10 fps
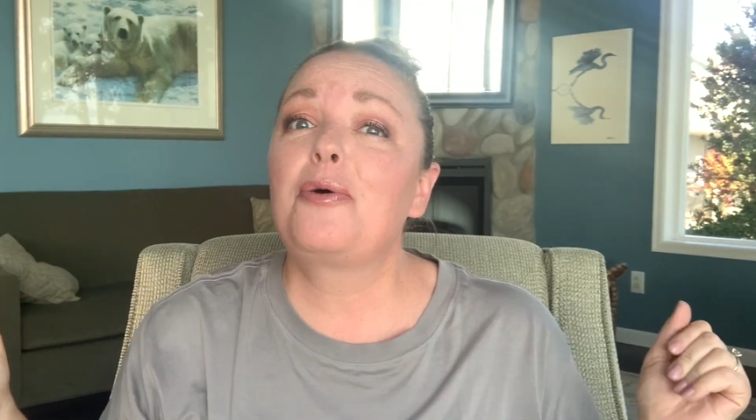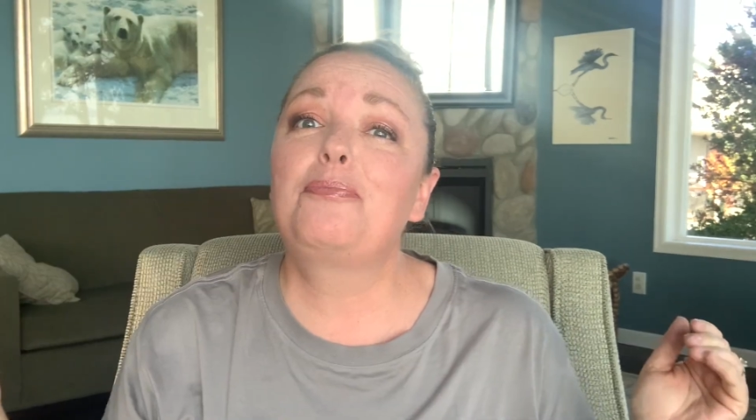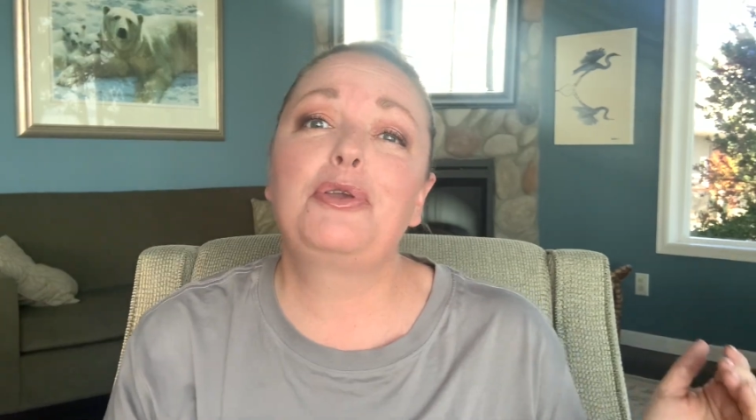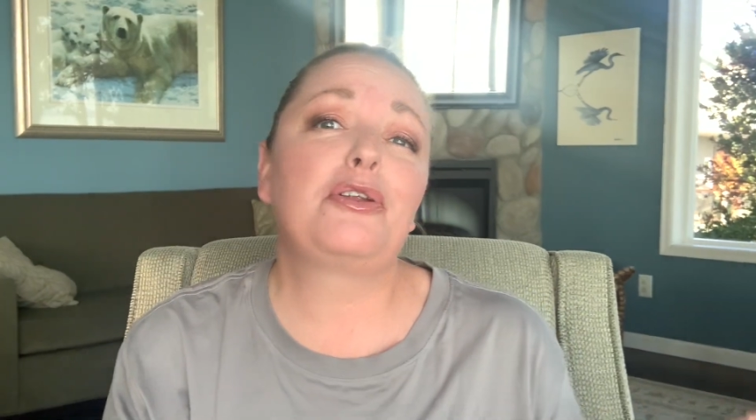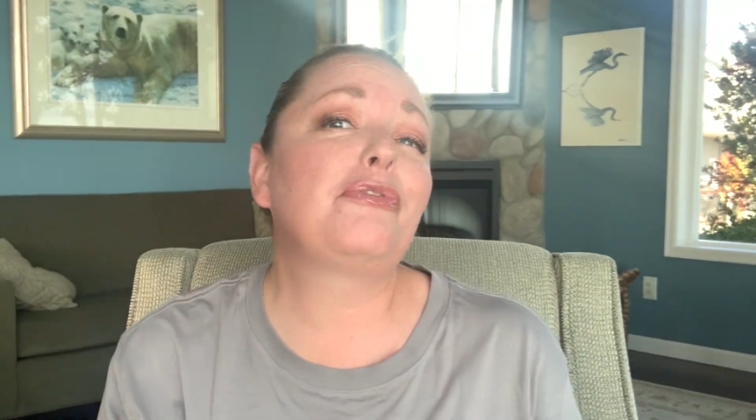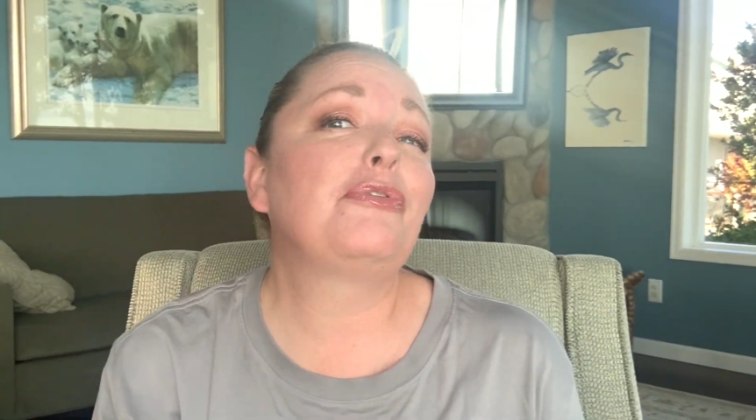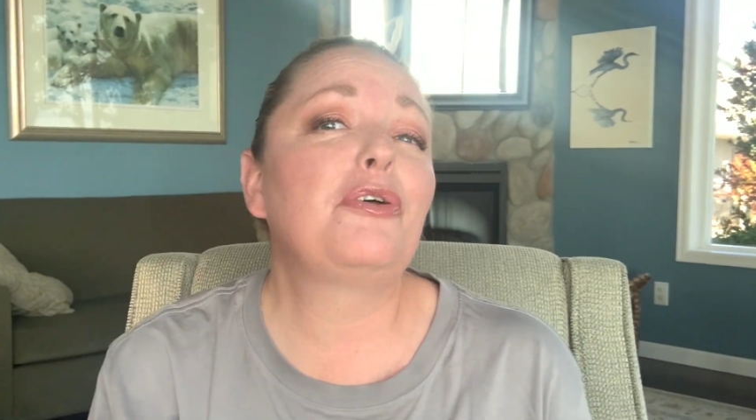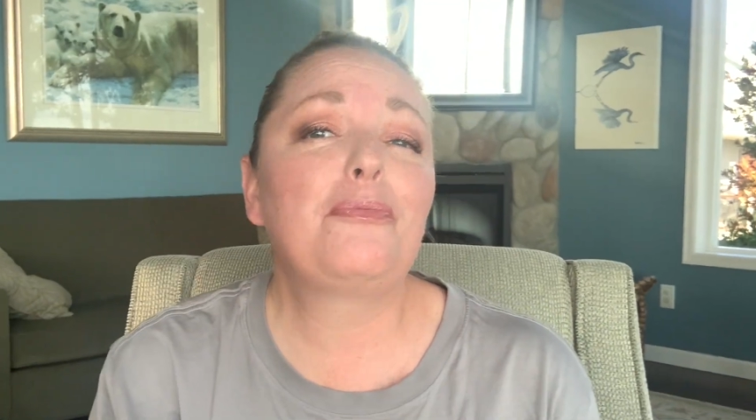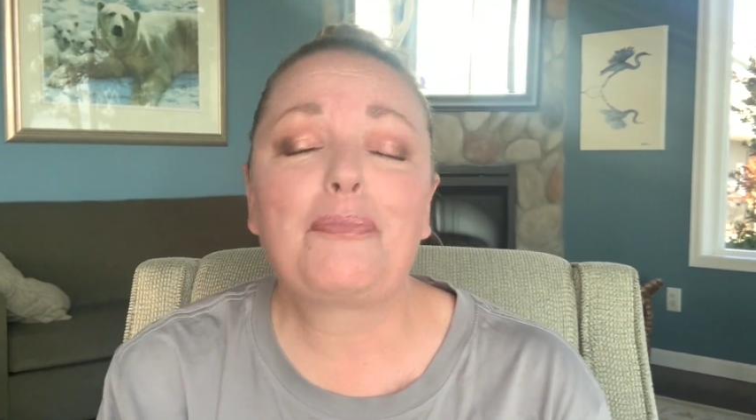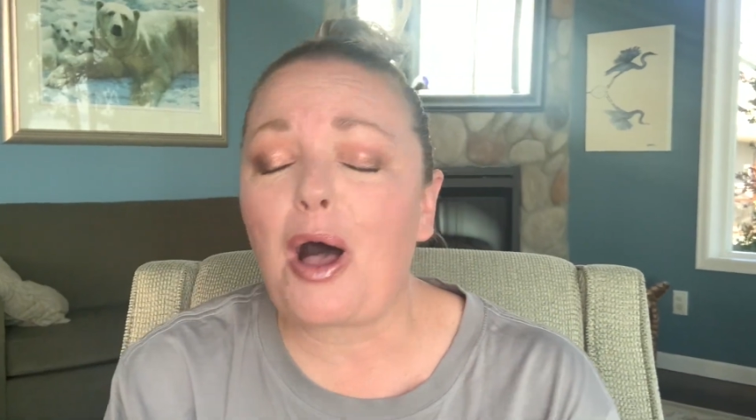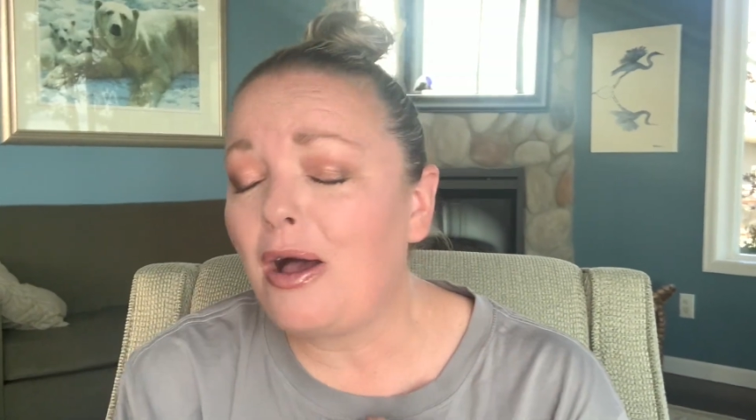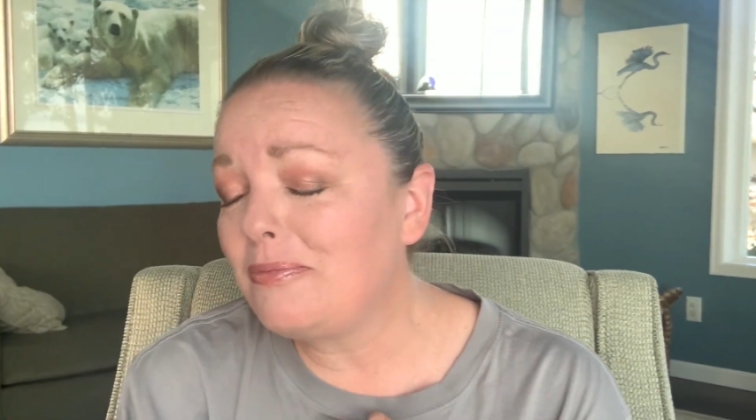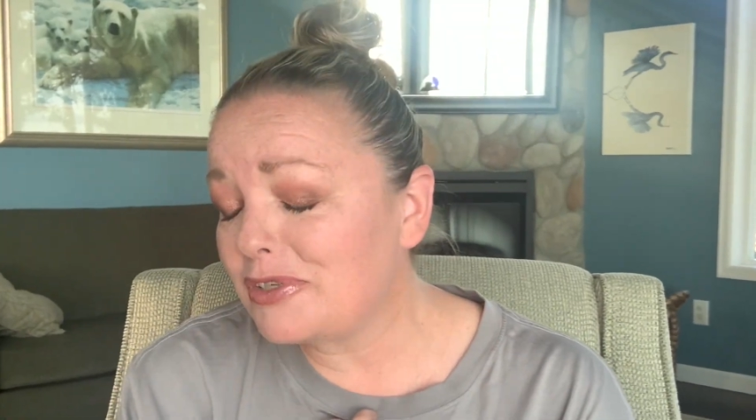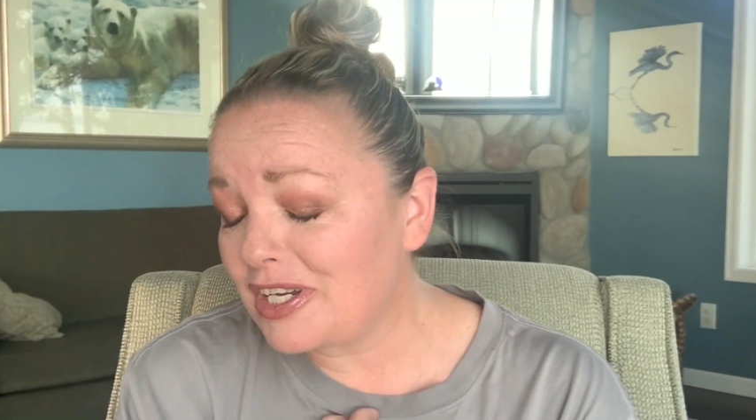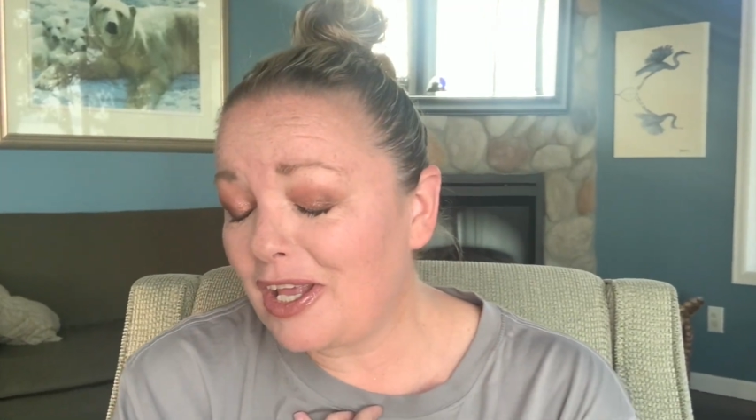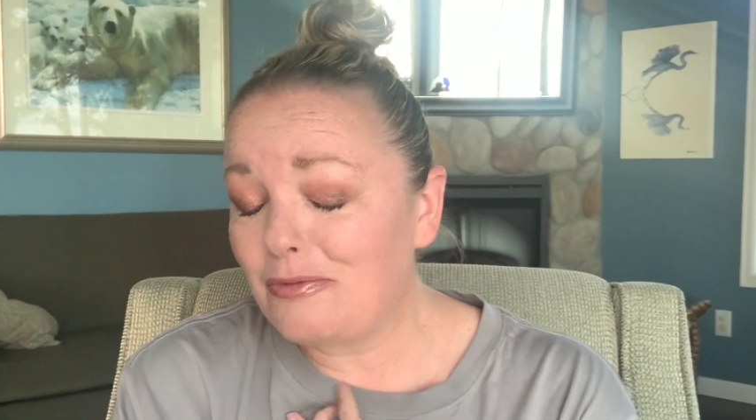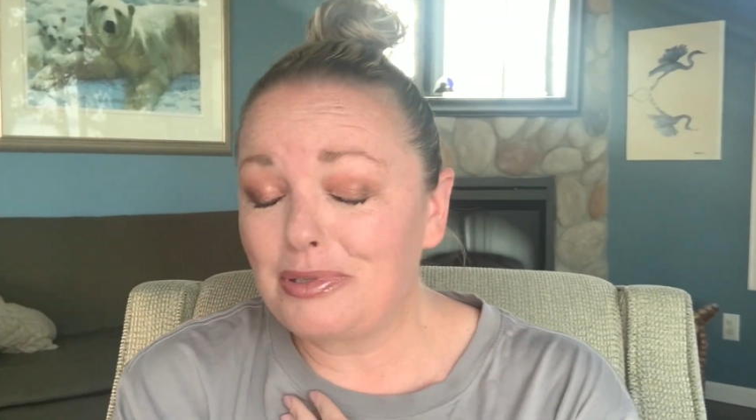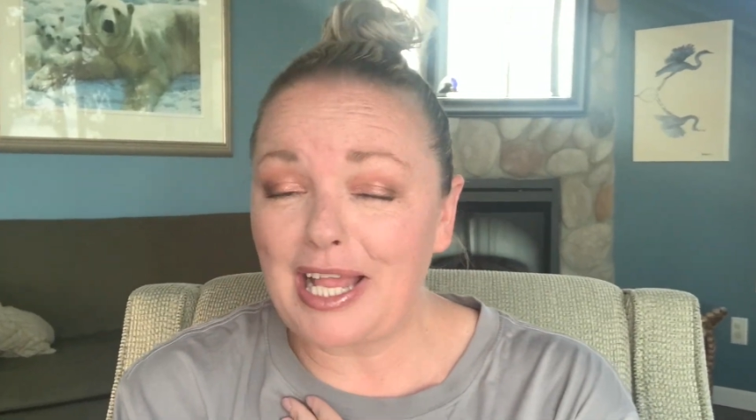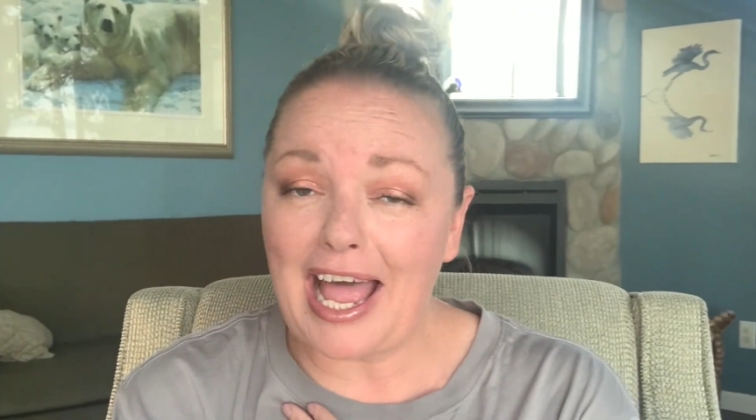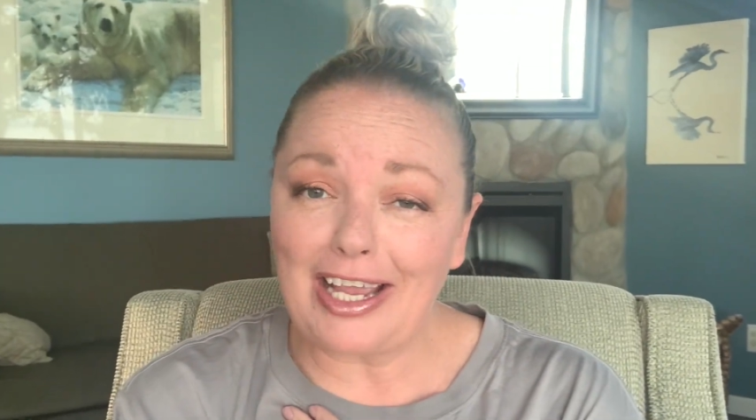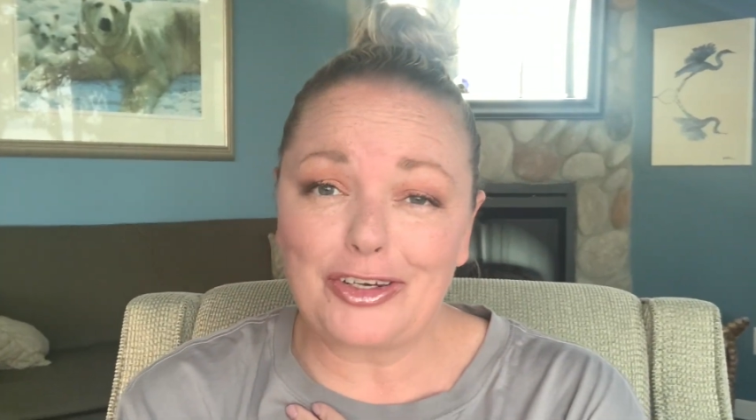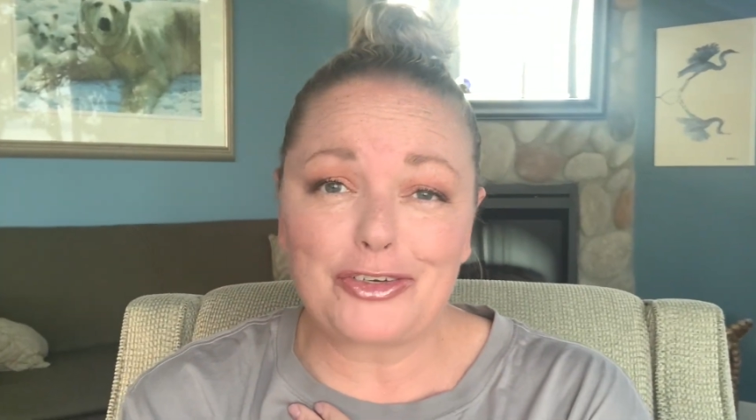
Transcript: beautiful bombshell black